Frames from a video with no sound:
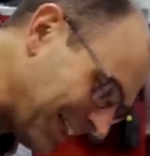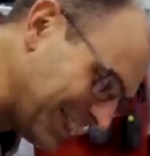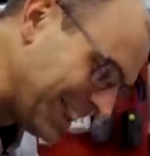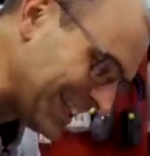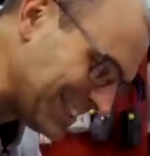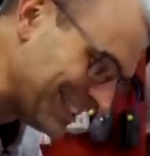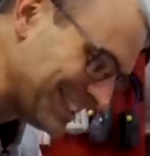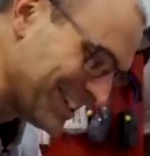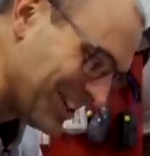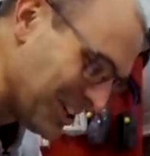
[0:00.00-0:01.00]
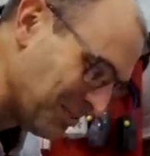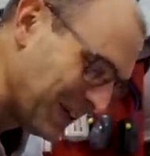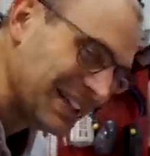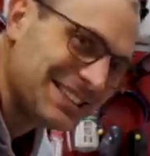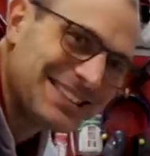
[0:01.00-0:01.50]
this is gonna
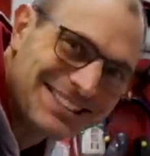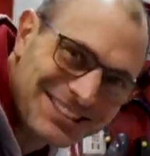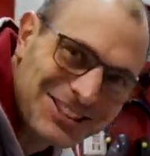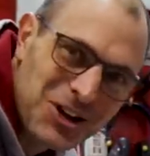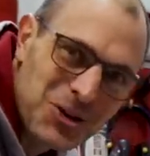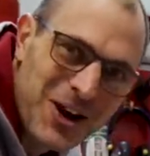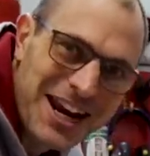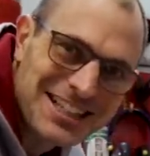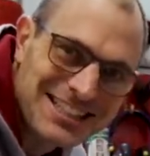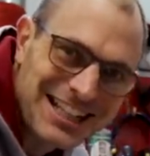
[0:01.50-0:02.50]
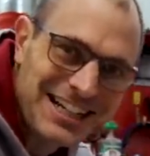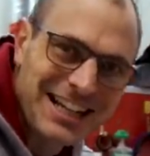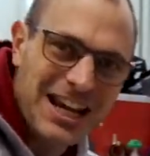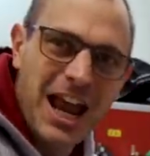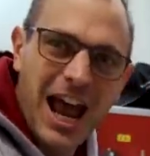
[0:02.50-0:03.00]
be so
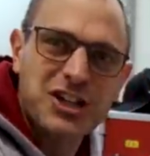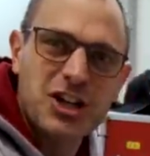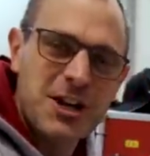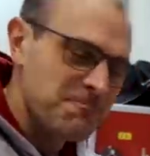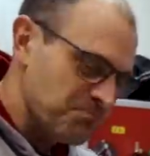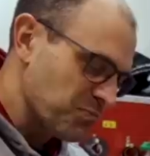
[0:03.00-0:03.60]
exciting. Actually,